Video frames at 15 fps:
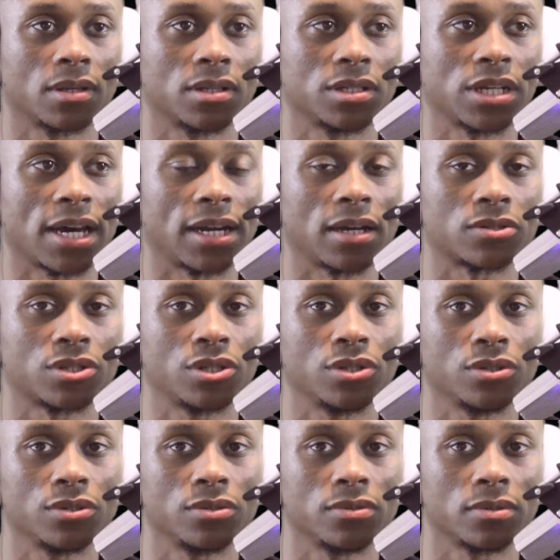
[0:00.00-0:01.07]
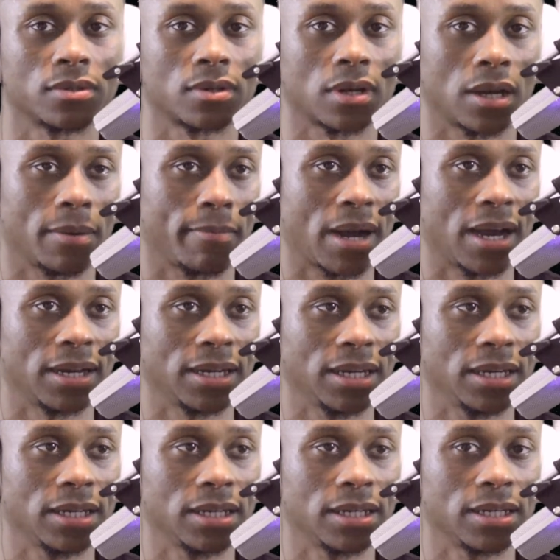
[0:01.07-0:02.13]
Shout outs to
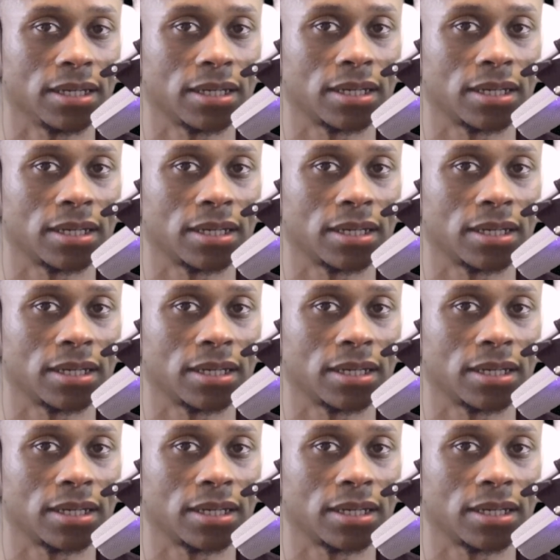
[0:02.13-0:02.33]
Amani